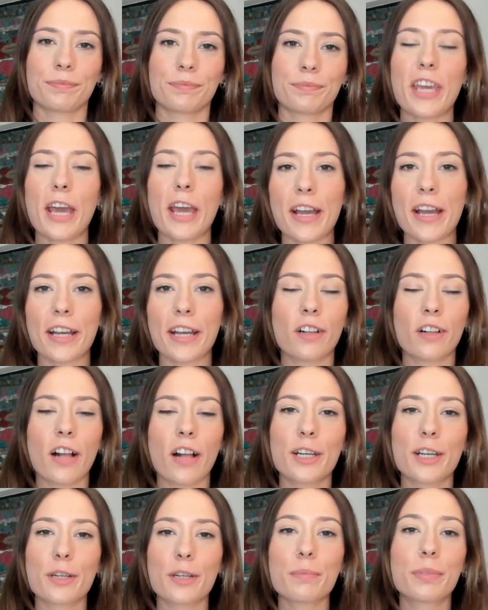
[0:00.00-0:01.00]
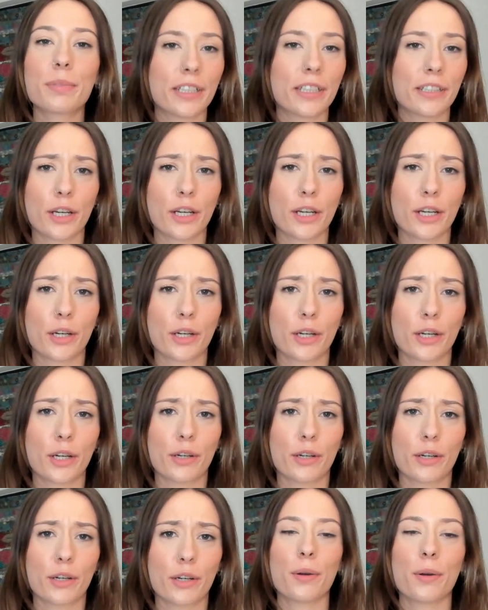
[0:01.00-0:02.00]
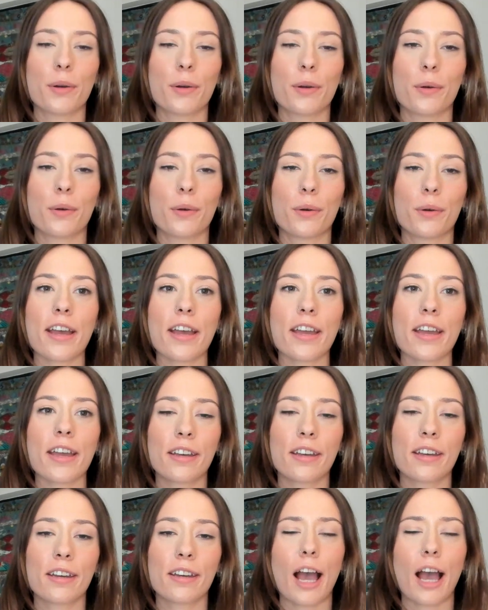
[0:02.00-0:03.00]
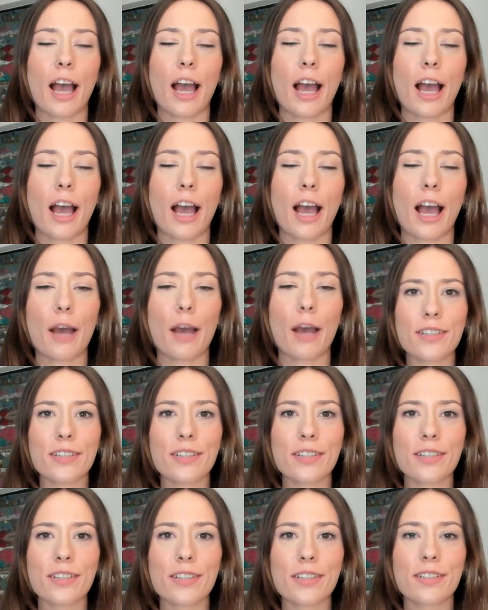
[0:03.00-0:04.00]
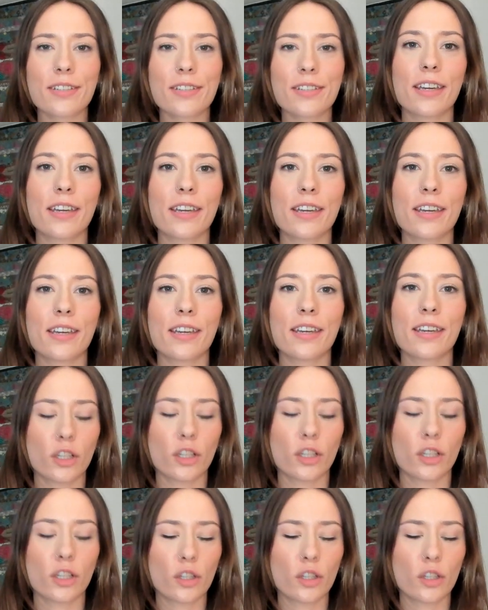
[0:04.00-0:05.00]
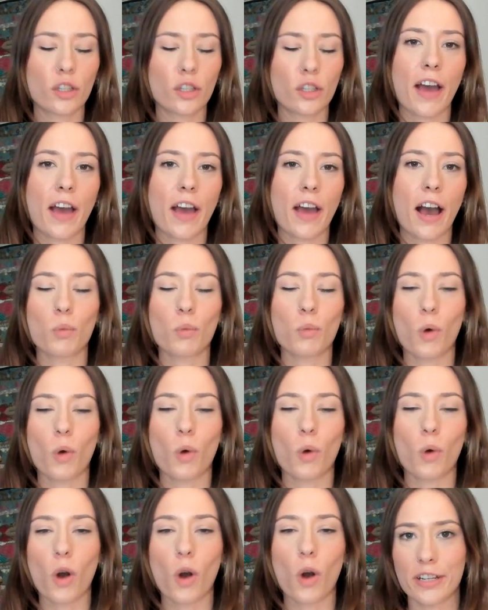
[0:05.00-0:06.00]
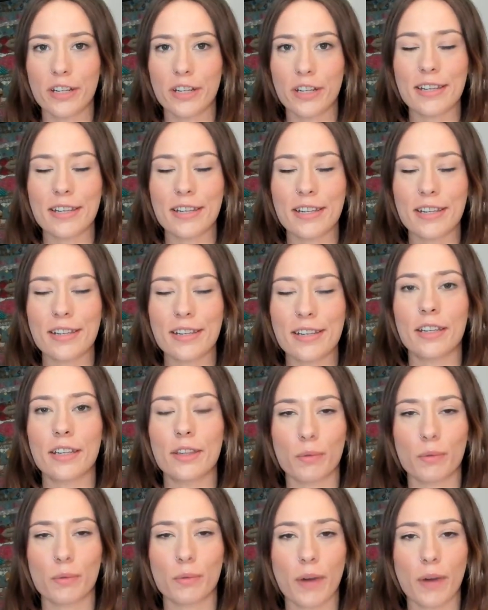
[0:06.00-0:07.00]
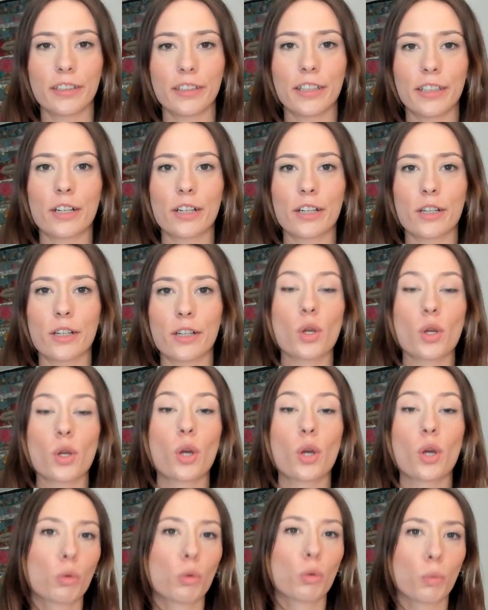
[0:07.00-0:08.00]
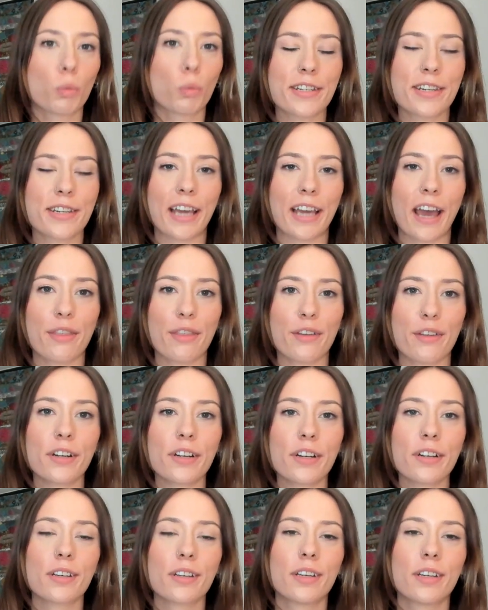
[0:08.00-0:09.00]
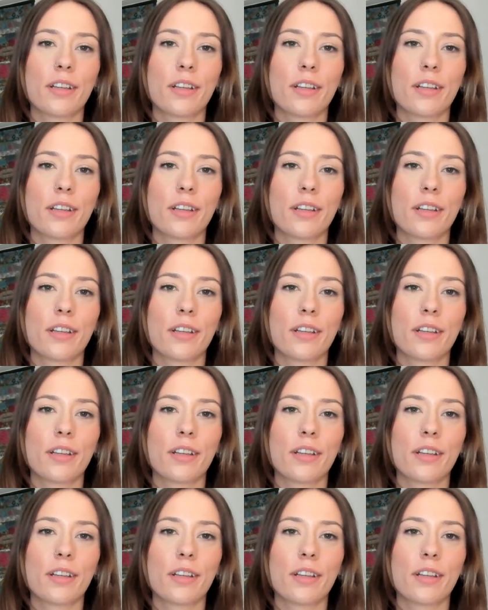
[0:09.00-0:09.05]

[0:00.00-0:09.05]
Yeah, Michael, I completely agree with you. I would like to see Silicon Valley and Washington, D.C. and the regulators working together.